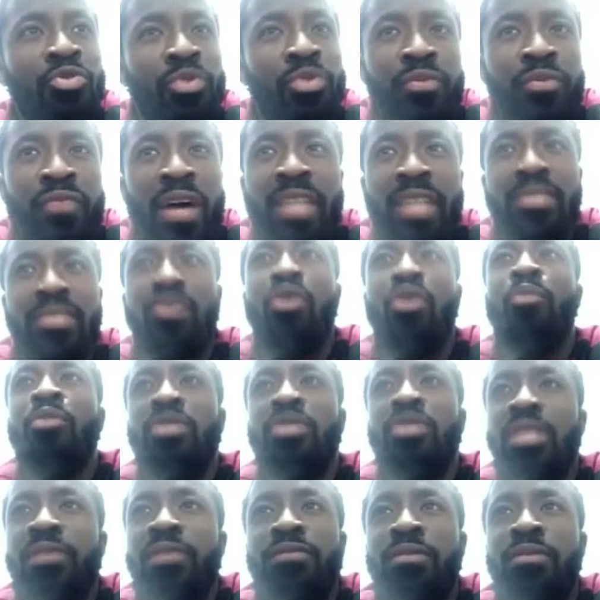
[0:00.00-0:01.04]
do, in fact,
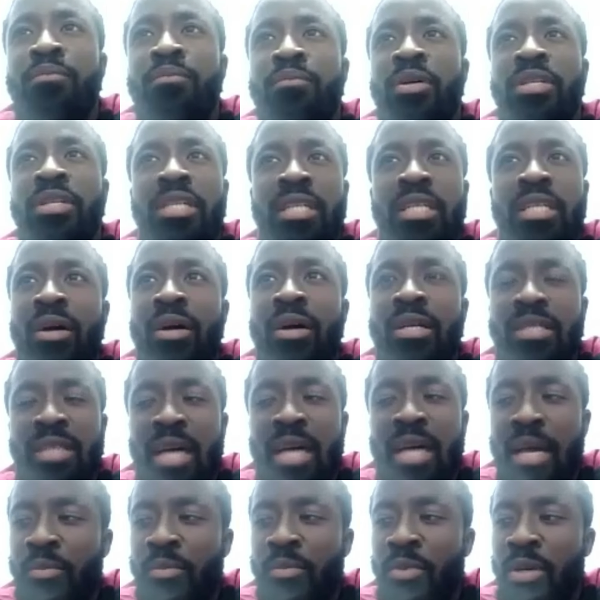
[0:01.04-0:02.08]
almost everybody in our
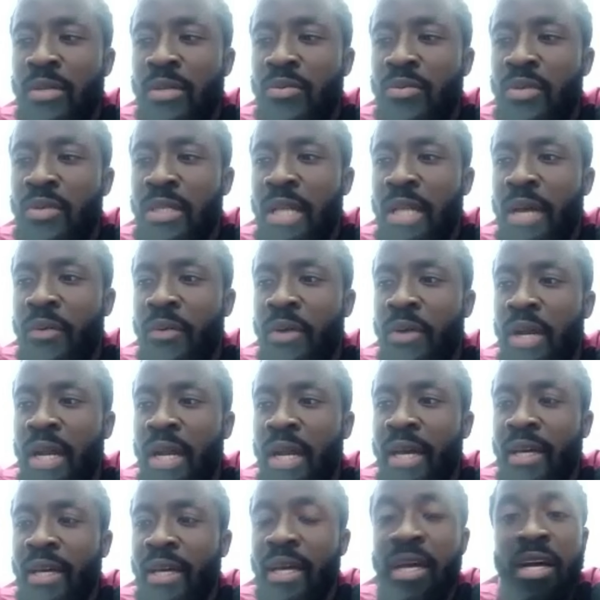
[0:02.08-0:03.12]
time was like, we're
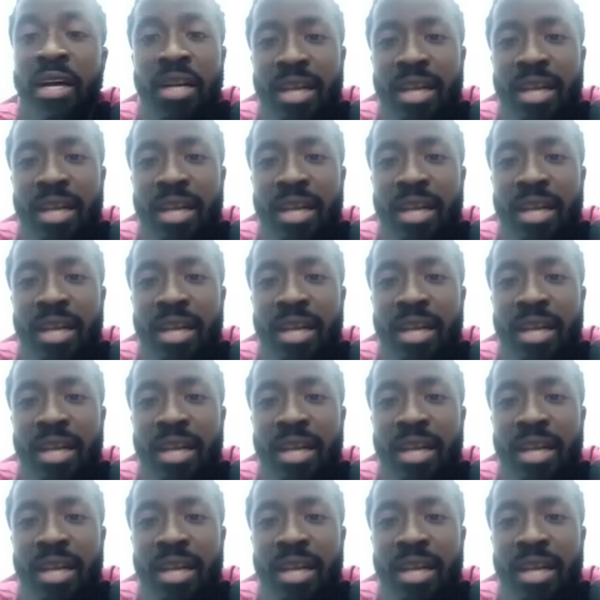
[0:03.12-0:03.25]
like,